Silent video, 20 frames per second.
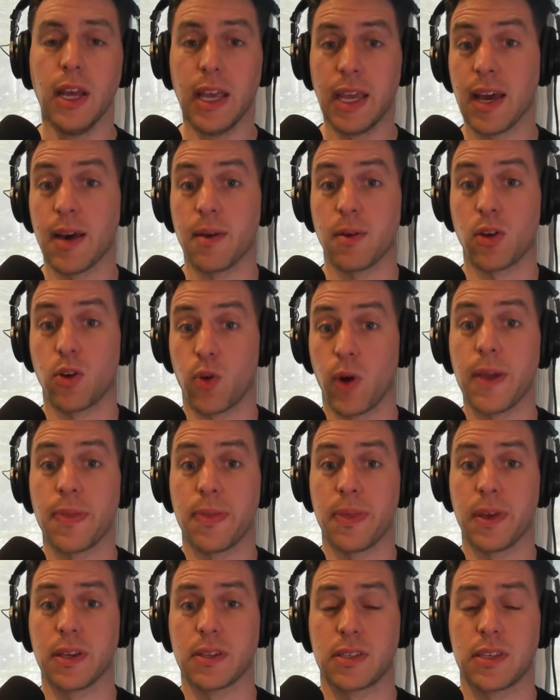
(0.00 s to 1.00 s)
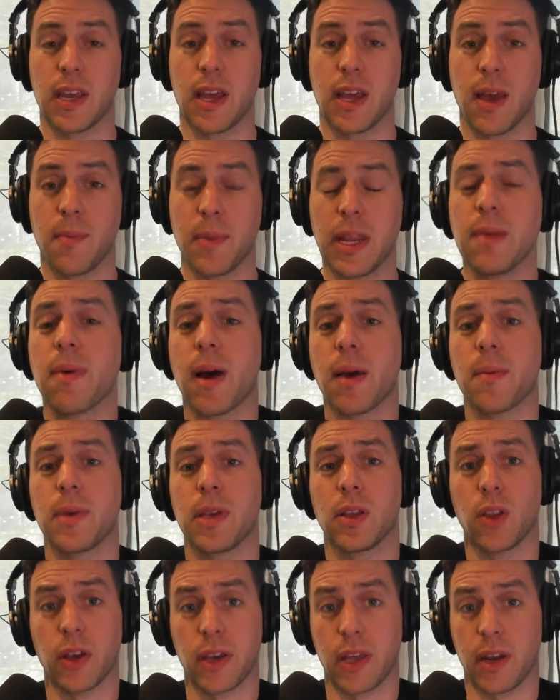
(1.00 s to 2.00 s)
He had great things to say. I mean, he might
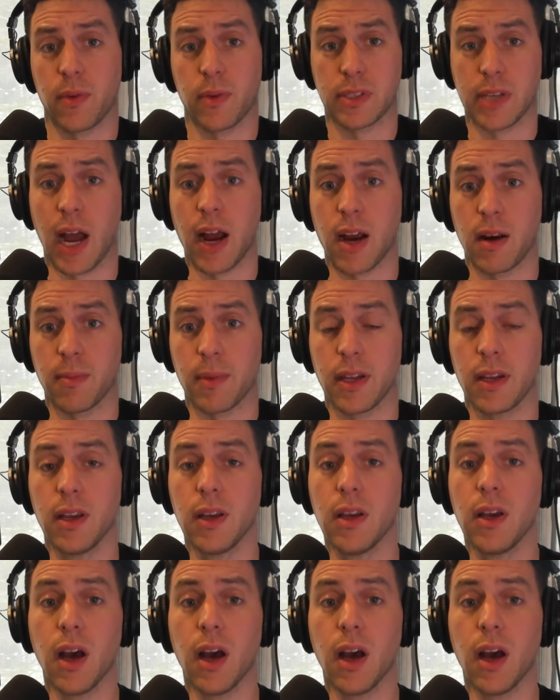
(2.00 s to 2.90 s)
be looking at retirement.